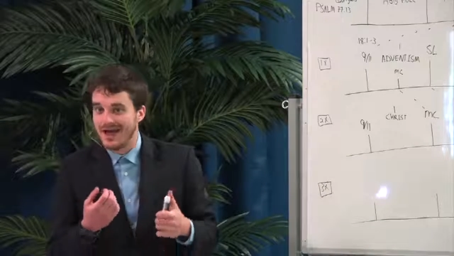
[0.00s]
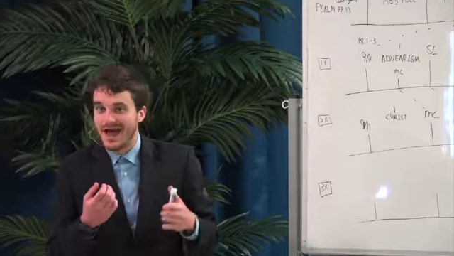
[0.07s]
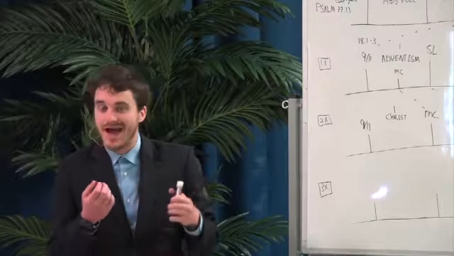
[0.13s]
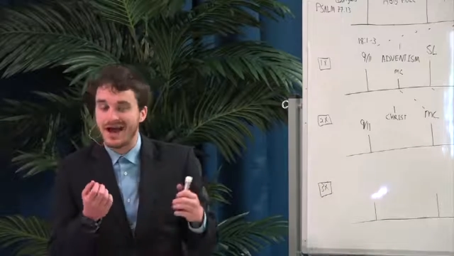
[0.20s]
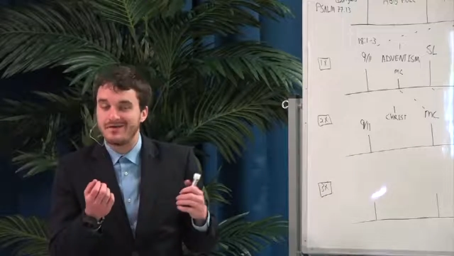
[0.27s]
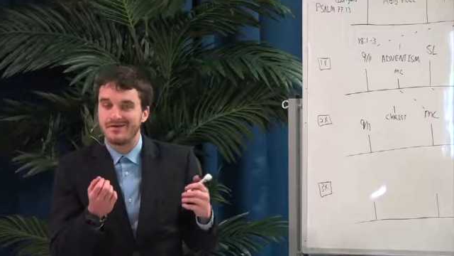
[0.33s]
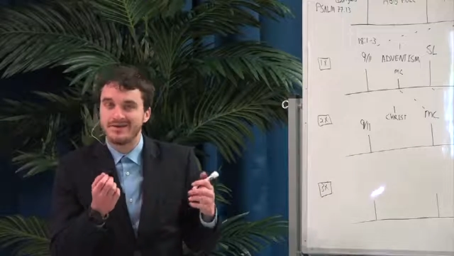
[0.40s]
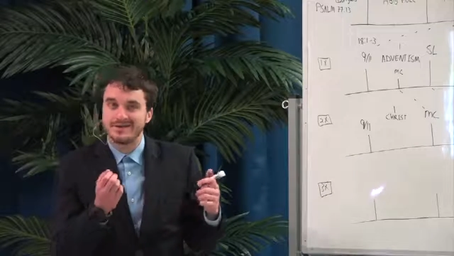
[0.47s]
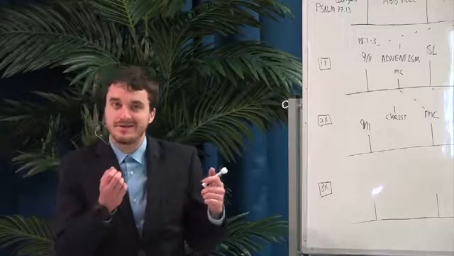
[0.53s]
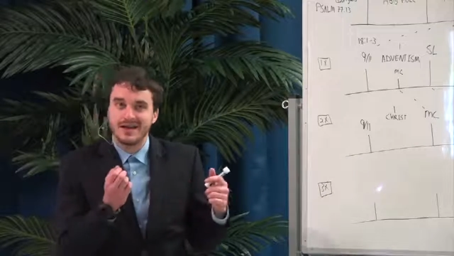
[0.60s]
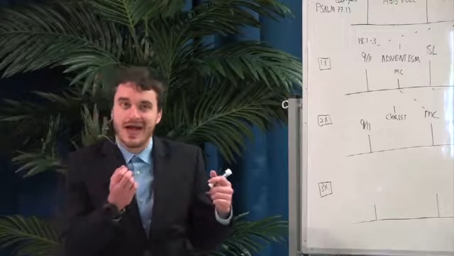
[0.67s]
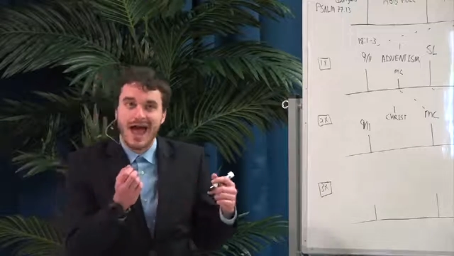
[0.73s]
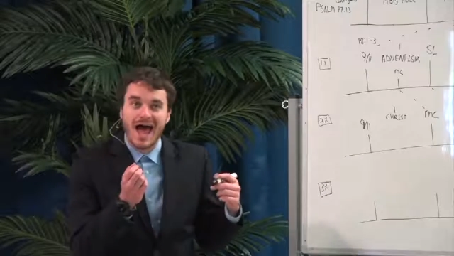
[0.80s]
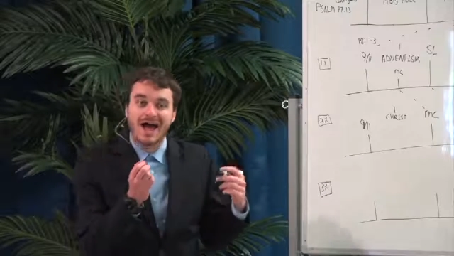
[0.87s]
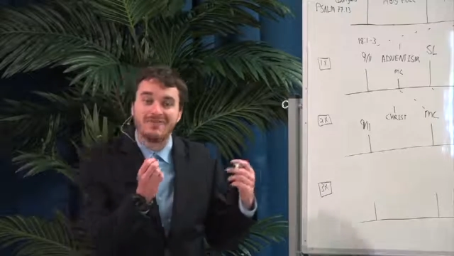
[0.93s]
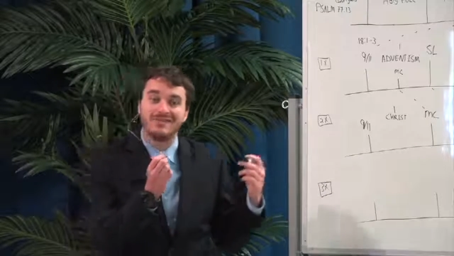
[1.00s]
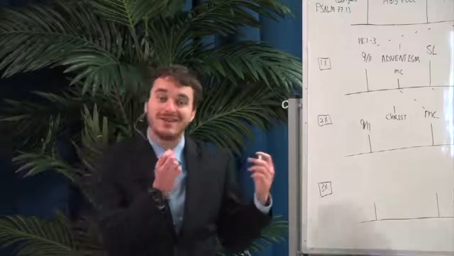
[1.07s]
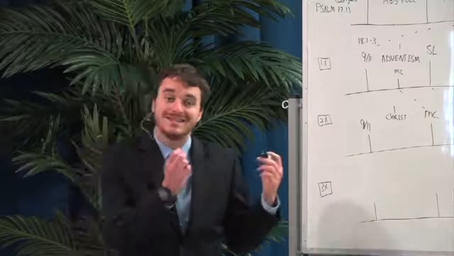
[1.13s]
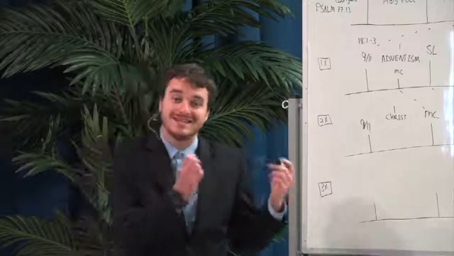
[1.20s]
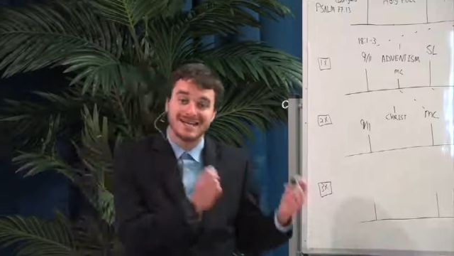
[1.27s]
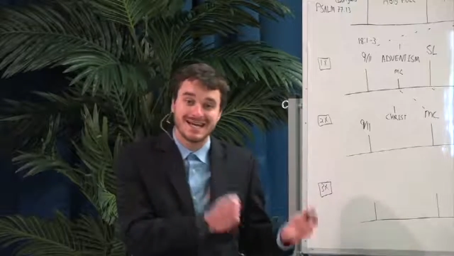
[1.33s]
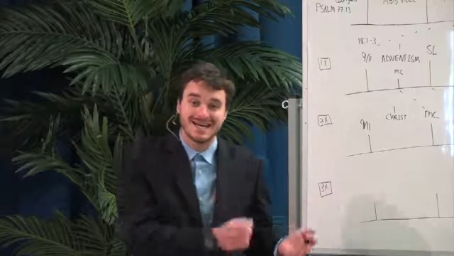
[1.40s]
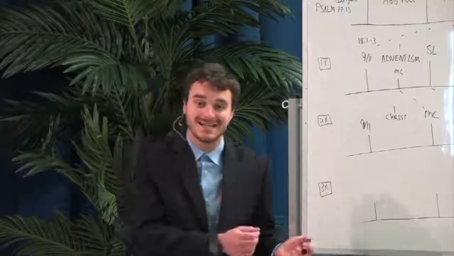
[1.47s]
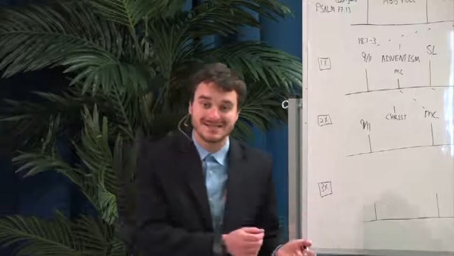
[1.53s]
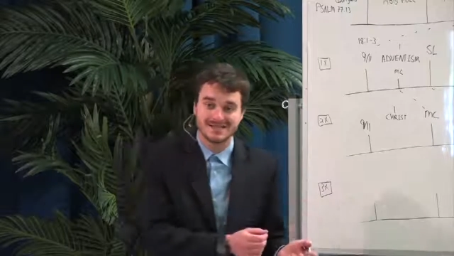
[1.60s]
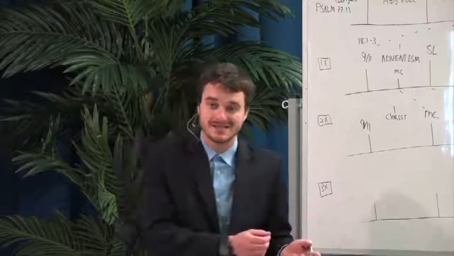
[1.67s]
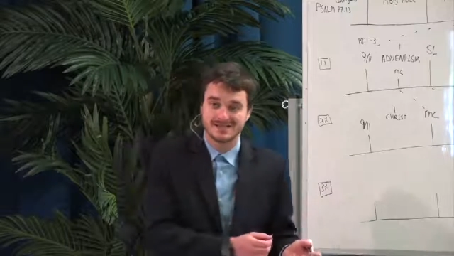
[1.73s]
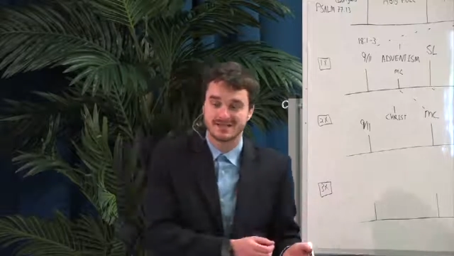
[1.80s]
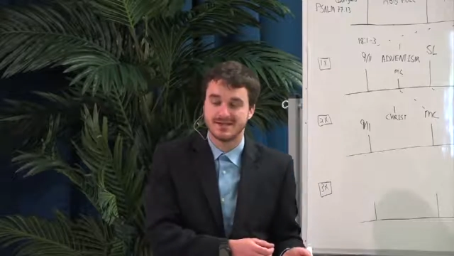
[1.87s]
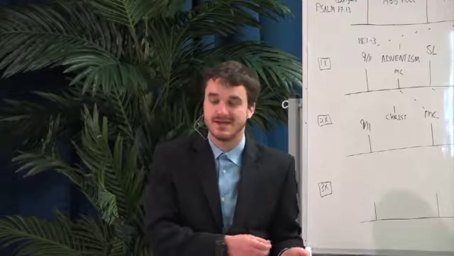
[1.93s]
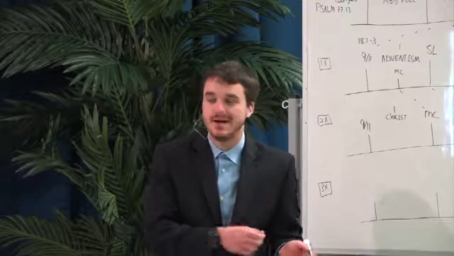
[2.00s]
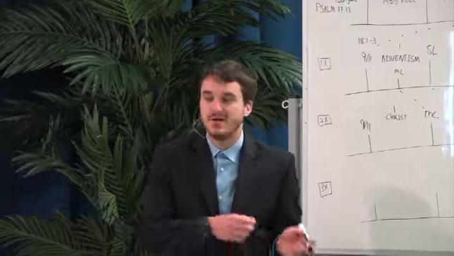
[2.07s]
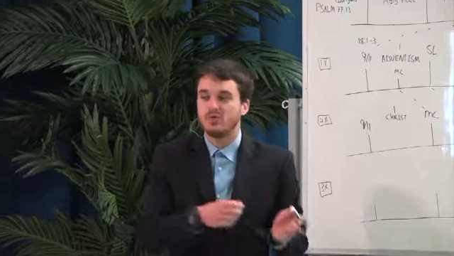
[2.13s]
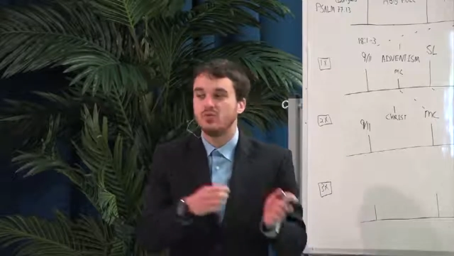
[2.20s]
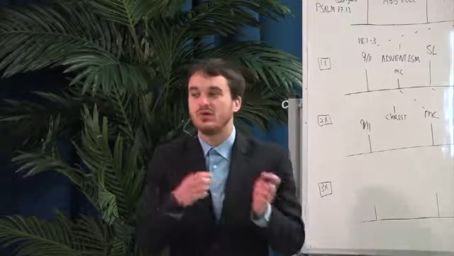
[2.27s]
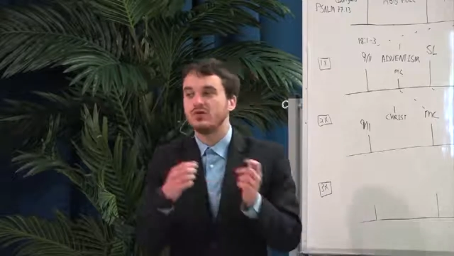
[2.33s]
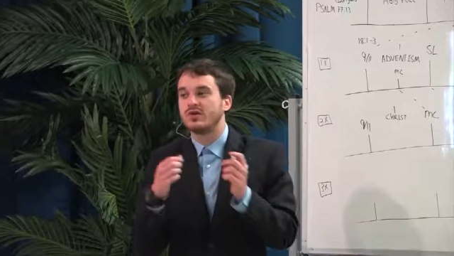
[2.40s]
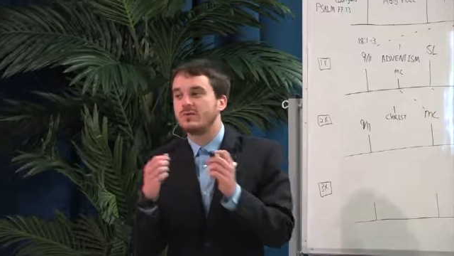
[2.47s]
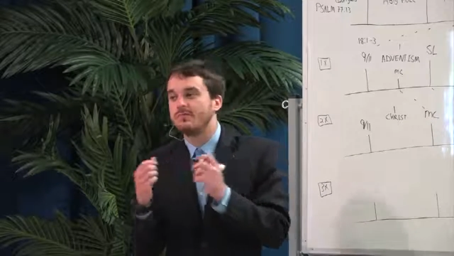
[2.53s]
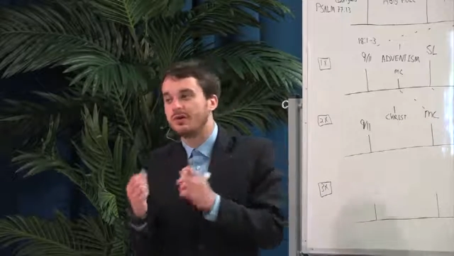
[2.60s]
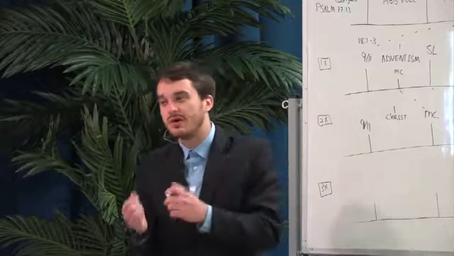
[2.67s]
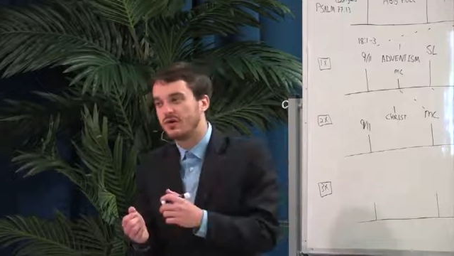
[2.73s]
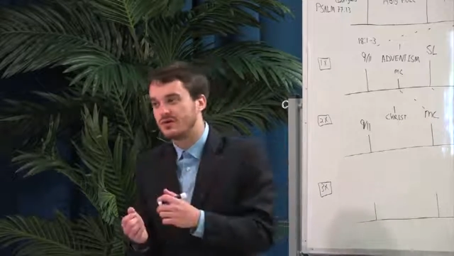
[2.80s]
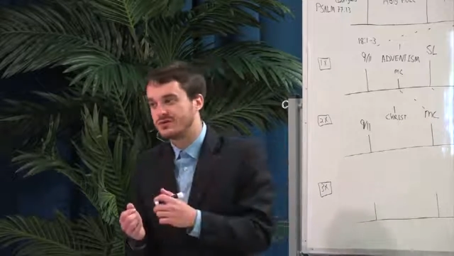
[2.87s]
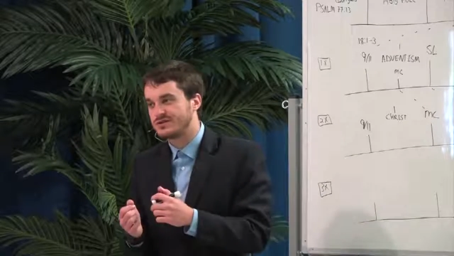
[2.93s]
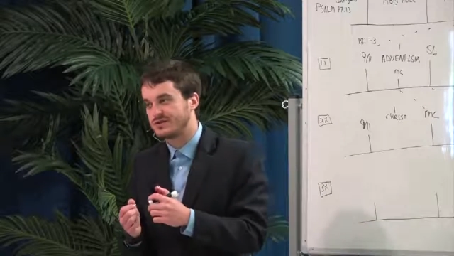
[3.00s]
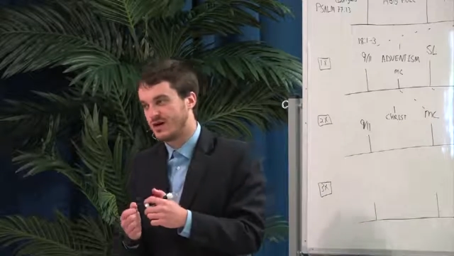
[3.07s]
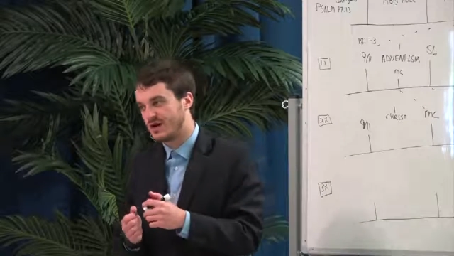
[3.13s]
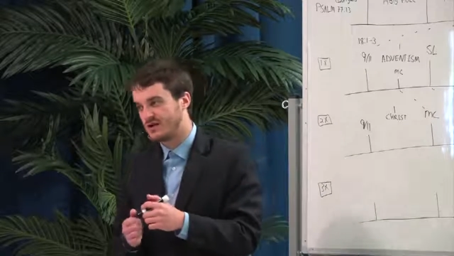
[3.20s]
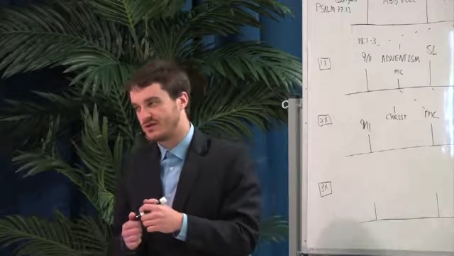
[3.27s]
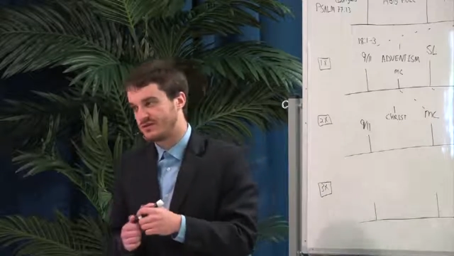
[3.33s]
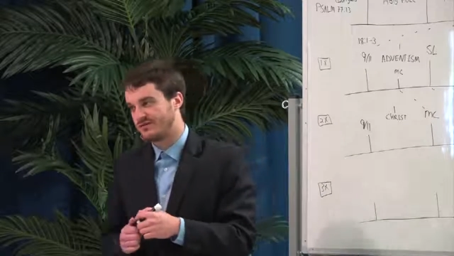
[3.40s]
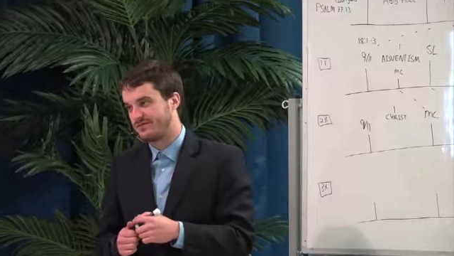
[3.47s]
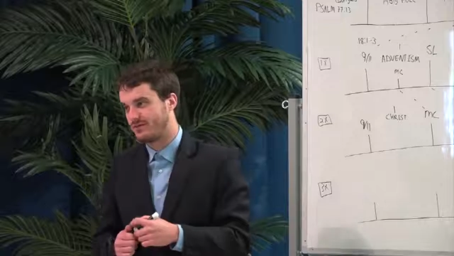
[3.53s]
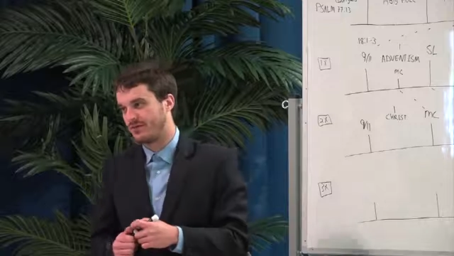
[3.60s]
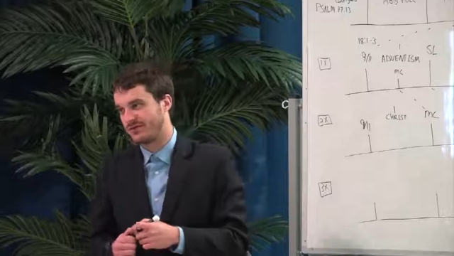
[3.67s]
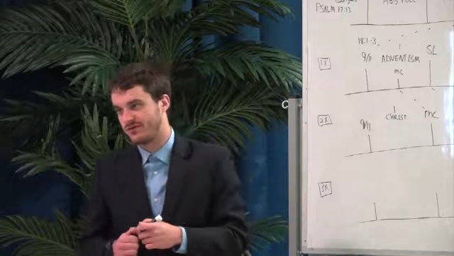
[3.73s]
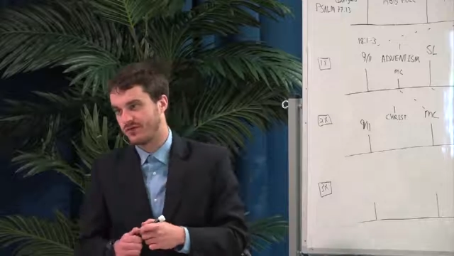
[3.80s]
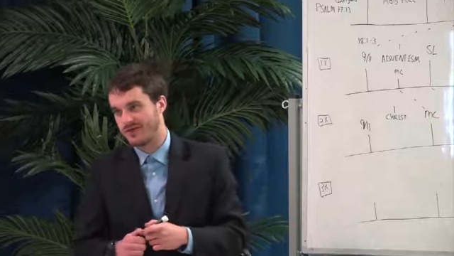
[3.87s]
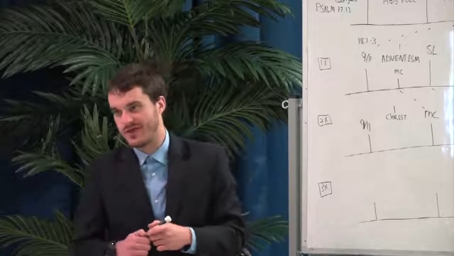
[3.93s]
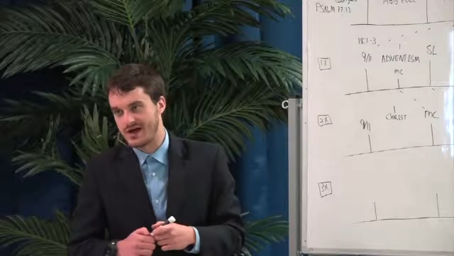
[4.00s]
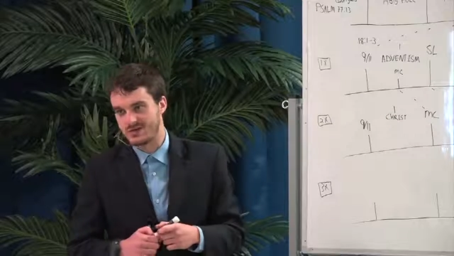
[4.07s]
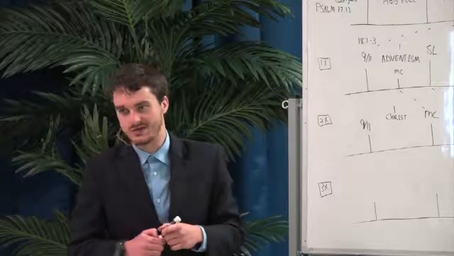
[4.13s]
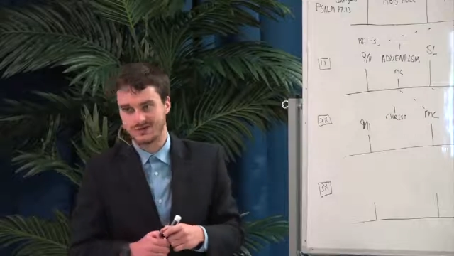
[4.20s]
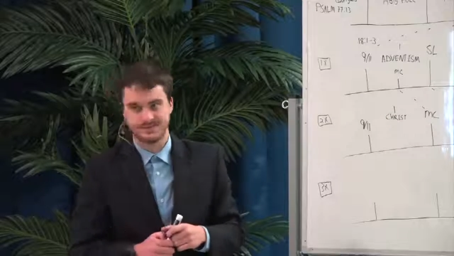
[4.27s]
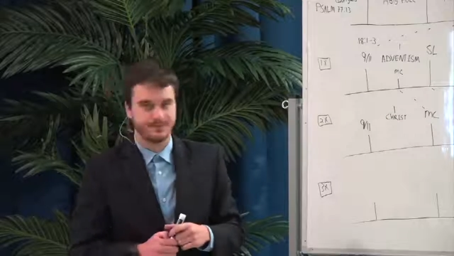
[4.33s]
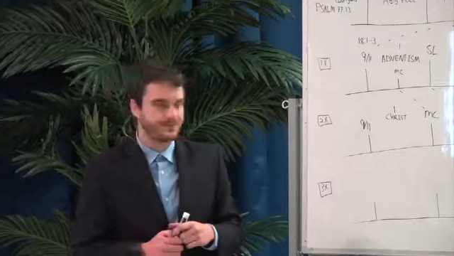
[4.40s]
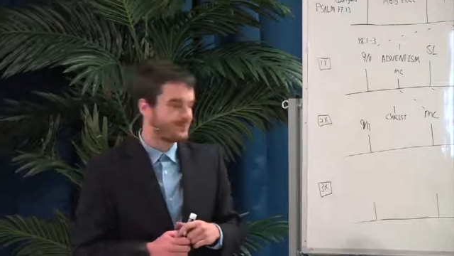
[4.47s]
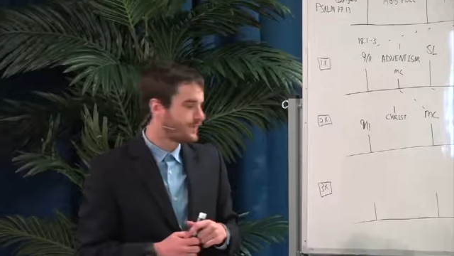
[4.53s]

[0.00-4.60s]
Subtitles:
Adventists will compose the 144,000.